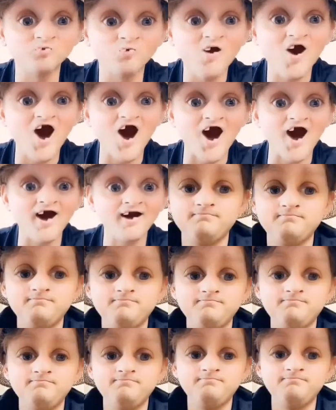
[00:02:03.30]
wide.
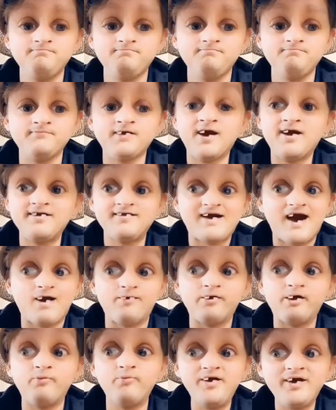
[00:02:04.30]
Now,
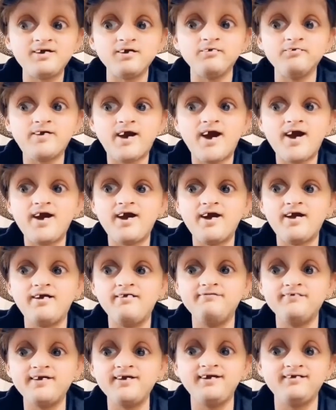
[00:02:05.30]
while we don't
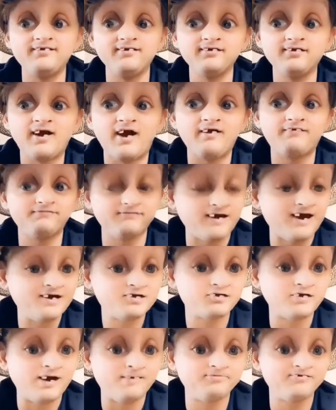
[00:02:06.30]
have anything like
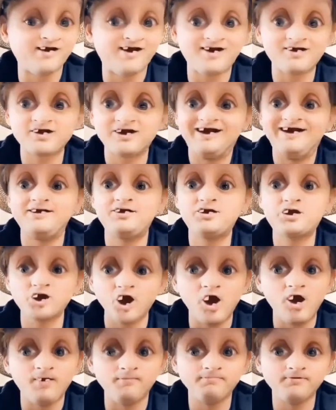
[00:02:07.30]
flytraps that actually
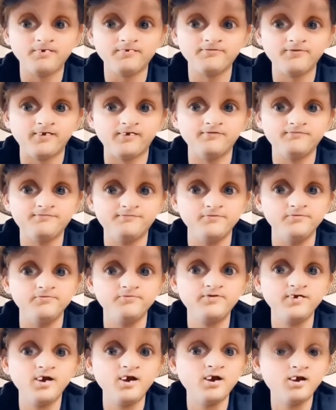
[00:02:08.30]
chomp on their food,
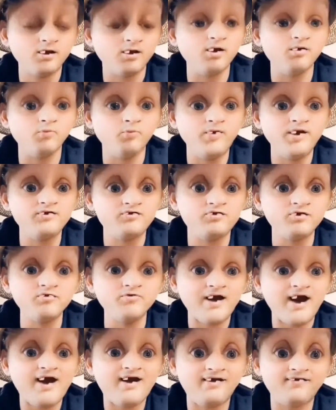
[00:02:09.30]
we do
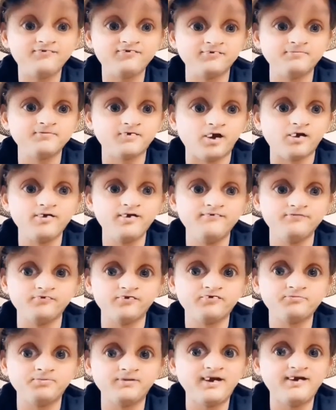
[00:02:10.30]
have some
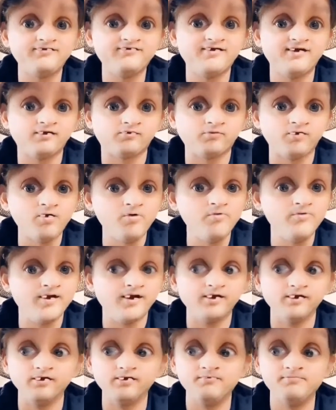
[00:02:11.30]
carnivorous plants that grow
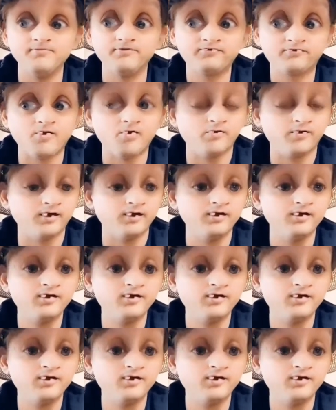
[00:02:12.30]
here in Muskoka.